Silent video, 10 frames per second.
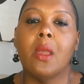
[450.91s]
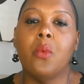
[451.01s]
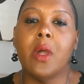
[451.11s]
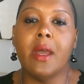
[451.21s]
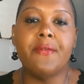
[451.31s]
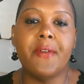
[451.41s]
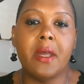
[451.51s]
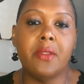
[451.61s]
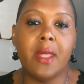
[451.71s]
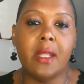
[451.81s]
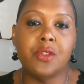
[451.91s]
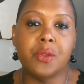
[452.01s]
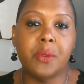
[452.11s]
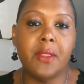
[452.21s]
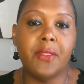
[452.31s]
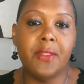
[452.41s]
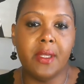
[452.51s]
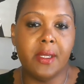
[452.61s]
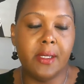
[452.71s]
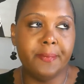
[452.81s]
What I found that during
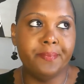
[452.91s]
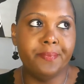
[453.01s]
the